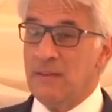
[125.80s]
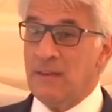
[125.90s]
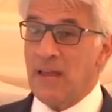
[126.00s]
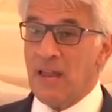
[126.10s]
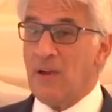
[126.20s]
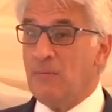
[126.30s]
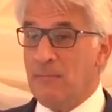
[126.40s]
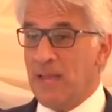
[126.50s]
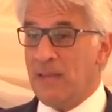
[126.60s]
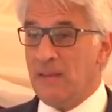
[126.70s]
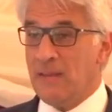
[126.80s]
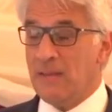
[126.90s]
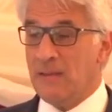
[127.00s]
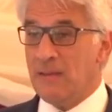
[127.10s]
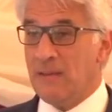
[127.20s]
Naomi
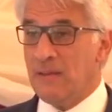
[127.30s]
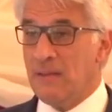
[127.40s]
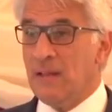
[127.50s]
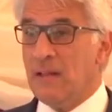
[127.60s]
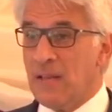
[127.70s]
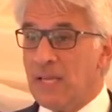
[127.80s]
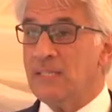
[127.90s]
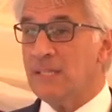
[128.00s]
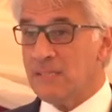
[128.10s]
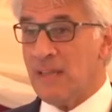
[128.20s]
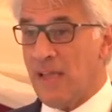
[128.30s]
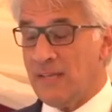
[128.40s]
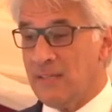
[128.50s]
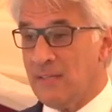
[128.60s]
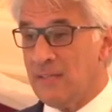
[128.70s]
later
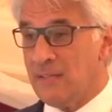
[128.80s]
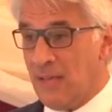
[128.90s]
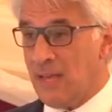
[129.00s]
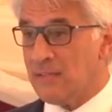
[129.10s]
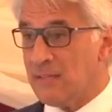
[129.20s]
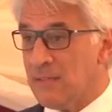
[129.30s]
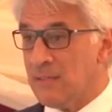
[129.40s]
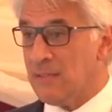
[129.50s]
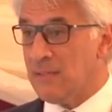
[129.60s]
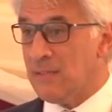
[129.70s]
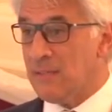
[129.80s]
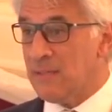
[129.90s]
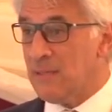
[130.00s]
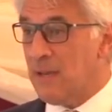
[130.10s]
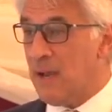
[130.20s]
said this:
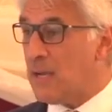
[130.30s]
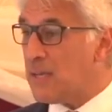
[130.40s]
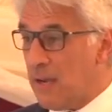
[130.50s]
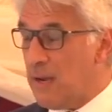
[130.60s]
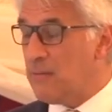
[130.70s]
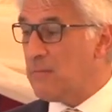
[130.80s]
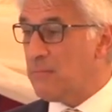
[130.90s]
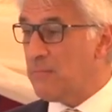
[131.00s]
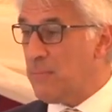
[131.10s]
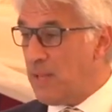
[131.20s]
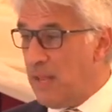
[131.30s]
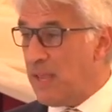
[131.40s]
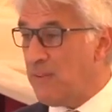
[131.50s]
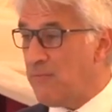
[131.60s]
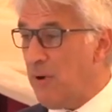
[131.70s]
"I can't
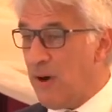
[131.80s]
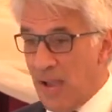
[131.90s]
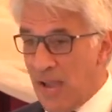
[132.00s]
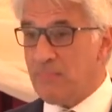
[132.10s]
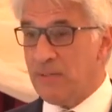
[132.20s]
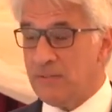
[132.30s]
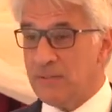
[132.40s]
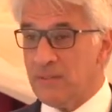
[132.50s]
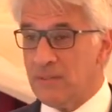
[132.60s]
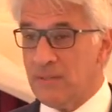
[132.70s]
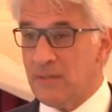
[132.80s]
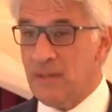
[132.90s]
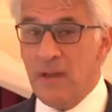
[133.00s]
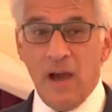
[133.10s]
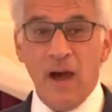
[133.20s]
believe what happened.
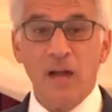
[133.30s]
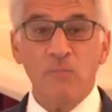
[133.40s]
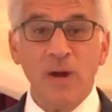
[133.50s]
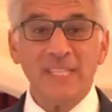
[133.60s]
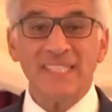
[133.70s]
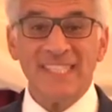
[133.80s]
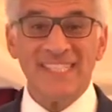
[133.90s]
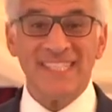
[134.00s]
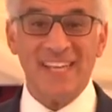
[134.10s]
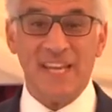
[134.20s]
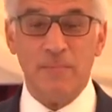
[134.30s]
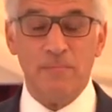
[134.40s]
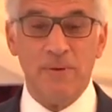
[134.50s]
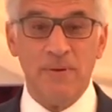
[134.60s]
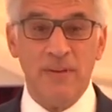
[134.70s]
I went to
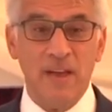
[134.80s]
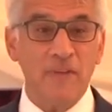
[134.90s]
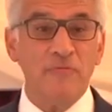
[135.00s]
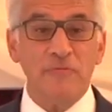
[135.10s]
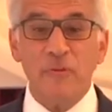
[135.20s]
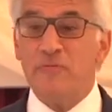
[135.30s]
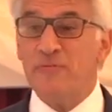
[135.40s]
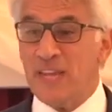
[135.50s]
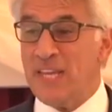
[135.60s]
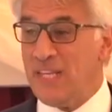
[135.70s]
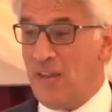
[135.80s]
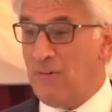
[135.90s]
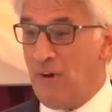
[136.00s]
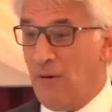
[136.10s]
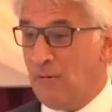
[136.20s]
sleep a
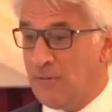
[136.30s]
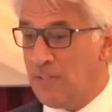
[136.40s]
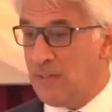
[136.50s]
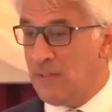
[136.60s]
15-year-old,